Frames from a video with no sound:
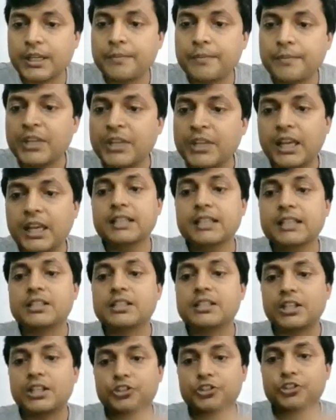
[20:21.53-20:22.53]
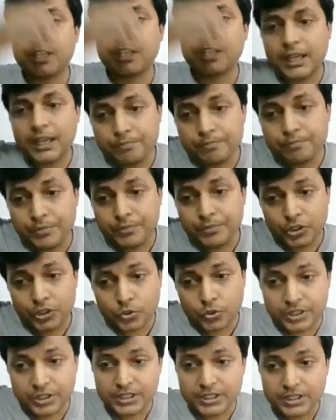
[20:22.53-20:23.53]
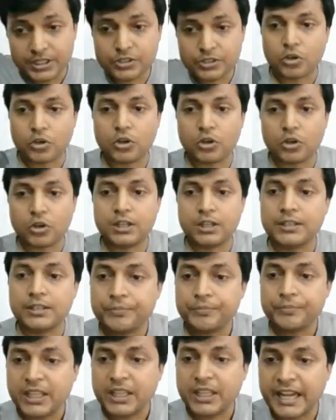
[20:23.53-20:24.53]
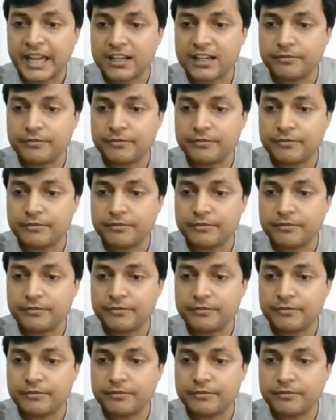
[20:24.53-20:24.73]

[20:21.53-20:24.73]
Okay, and such embryo is called